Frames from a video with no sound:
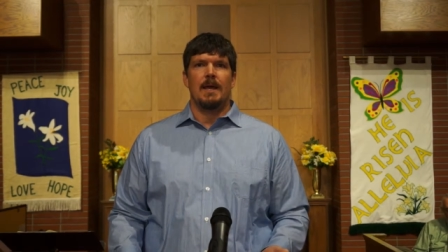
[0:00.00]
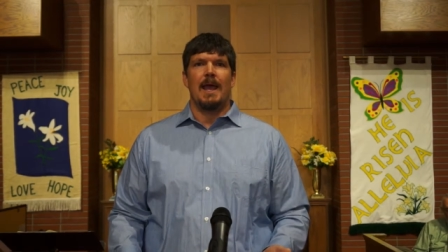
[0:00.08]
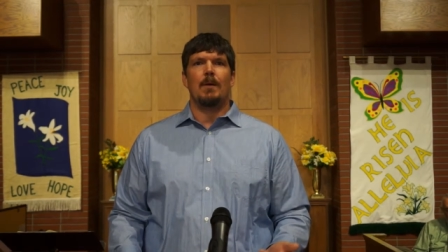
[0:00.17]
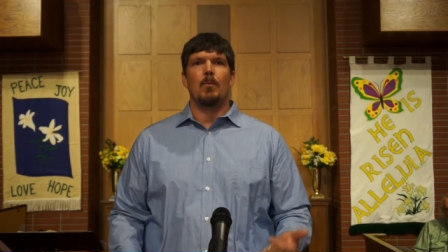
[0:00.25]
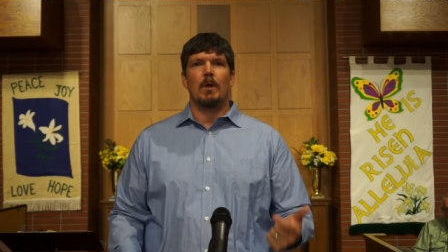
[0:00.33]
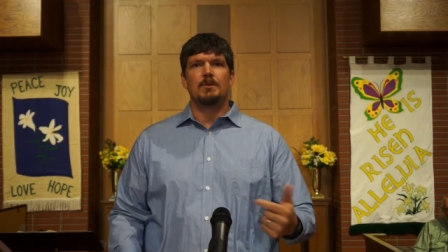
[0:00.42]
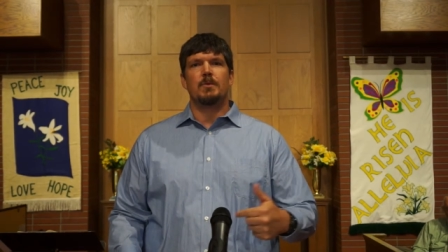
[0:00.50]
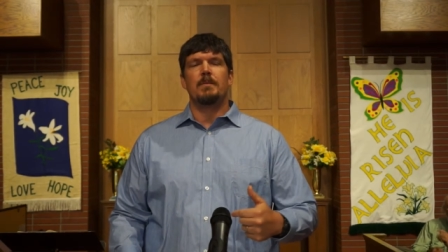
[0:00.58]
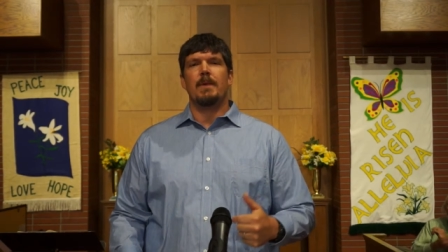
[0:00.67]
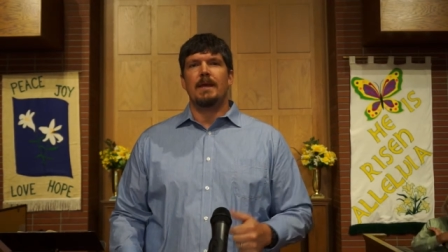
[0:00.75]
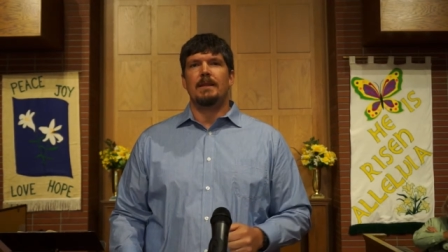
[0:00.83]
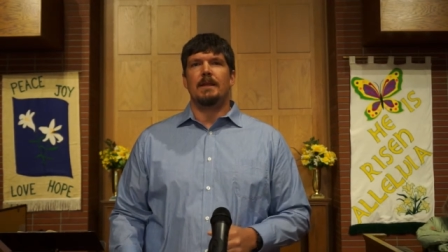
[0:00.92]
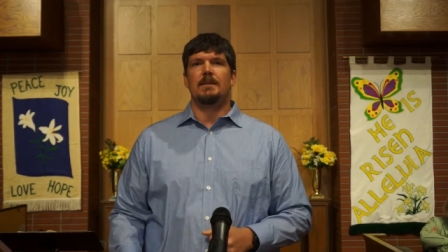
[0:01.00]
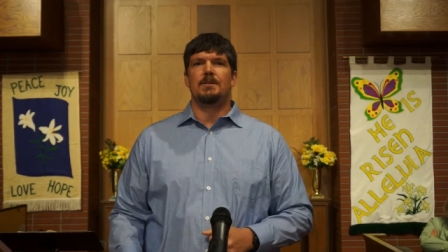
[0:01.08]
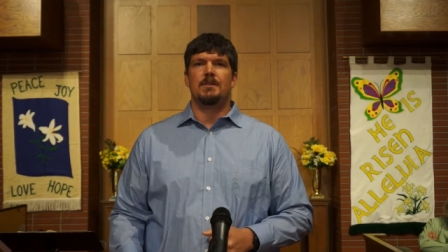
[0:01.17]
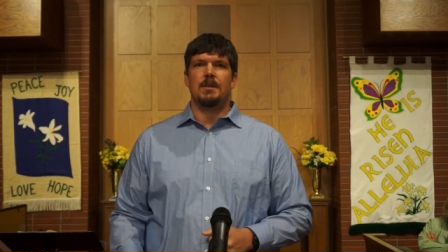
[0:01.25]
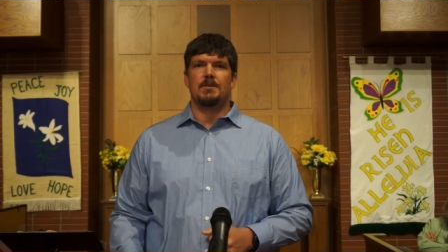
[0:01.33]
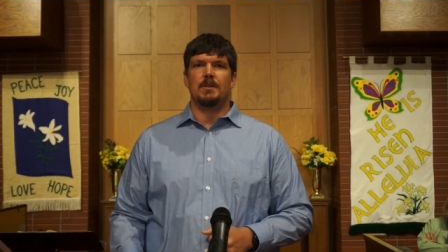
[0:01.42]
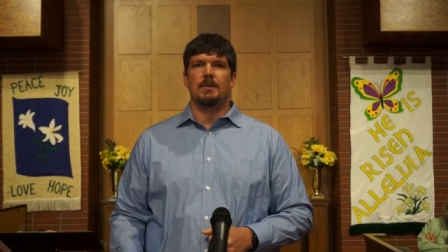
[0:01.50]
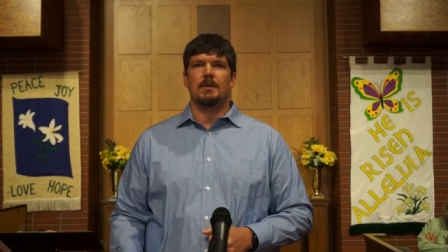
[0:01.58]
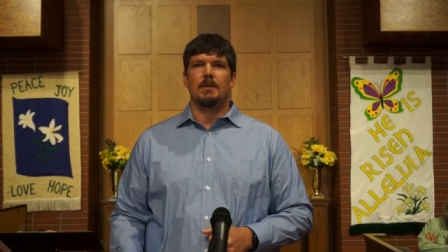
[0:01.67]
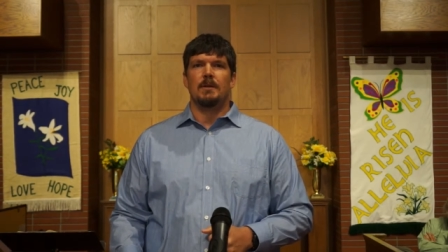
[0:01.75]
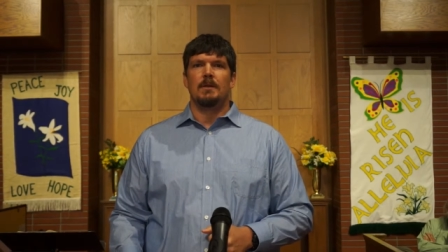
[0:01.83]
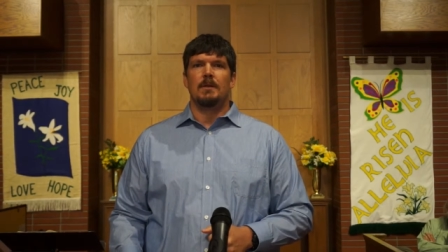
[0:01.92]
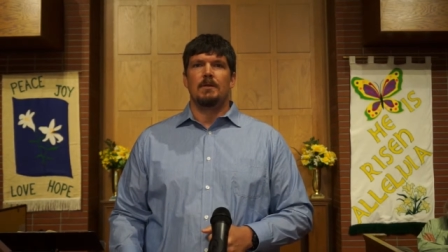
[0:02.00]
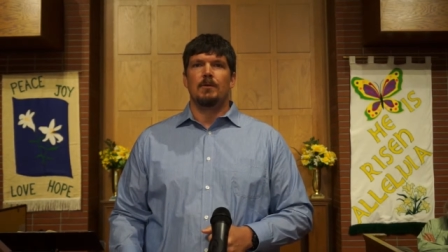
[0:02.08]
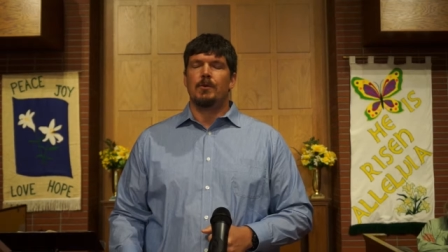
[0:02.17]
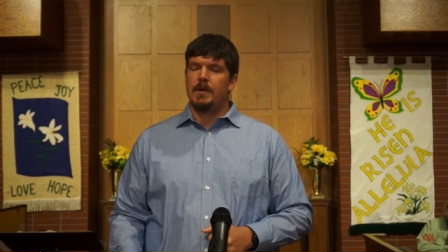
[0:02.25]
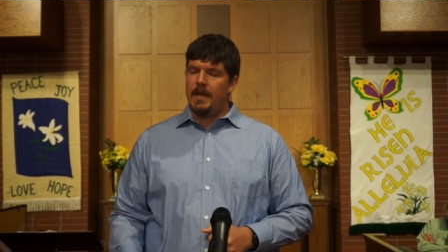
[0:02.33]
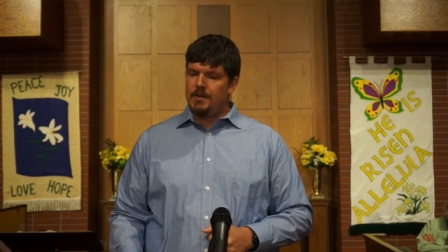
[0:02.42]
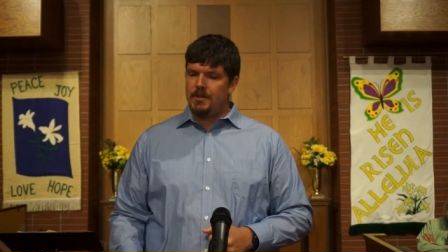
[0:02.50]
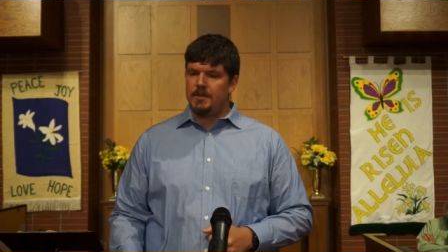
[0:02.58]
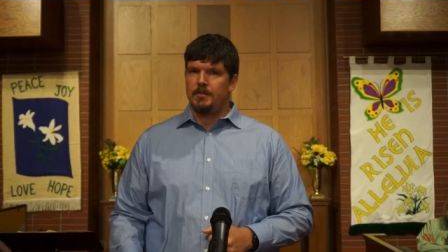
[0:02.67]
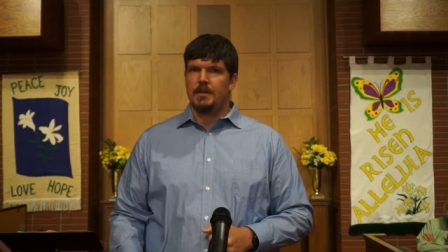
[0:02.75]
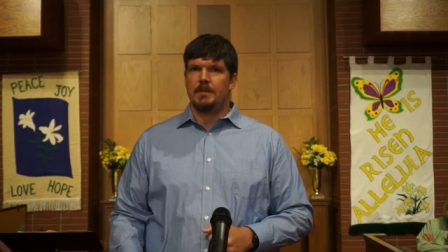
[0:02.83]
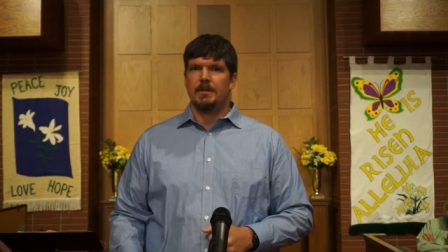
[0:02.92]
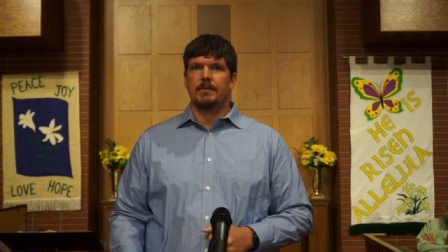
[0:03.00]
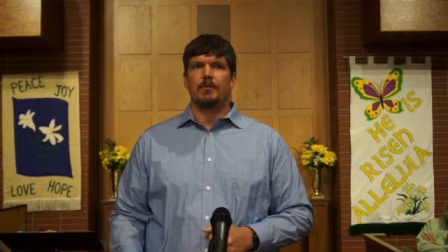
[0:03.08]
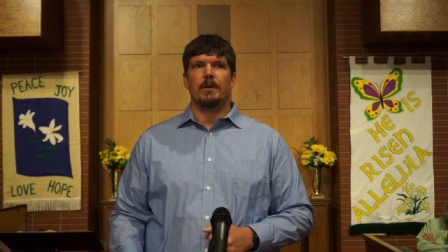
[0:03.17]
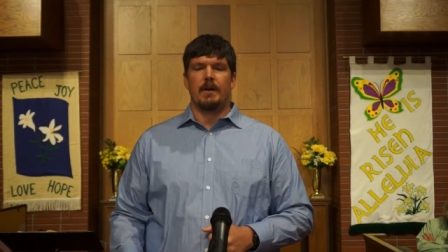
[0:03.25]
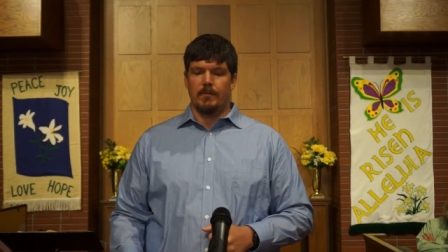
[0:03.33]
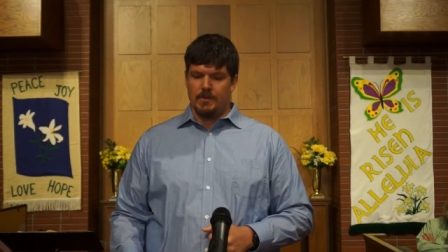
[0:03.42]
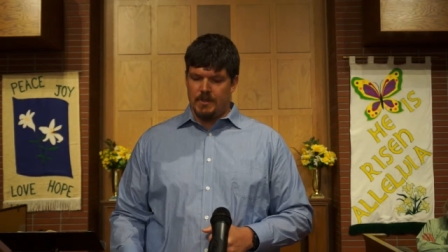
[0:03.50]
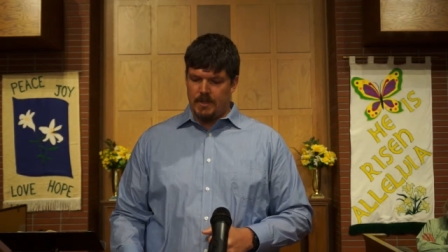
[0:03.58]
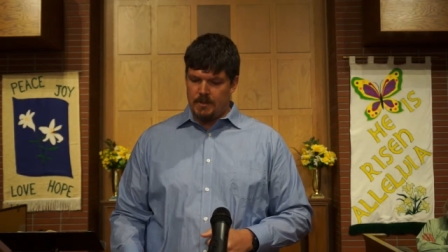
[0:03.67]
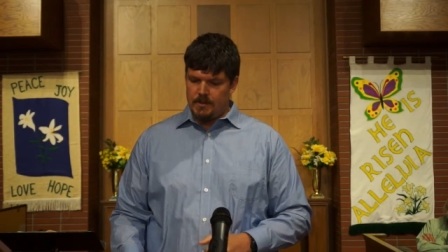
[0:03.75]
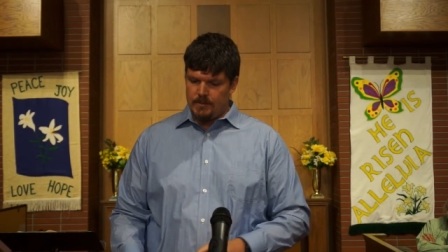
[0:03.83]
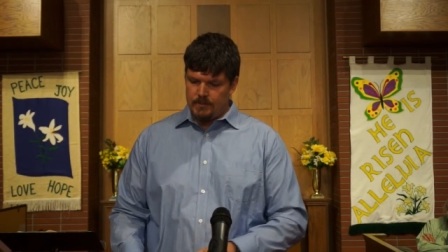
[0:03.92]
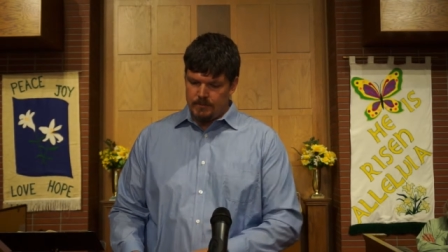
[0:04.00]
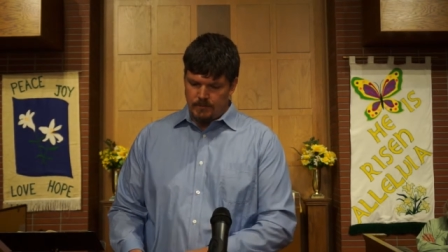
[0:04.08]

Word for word: And once we made that decision, creation has been different ever since.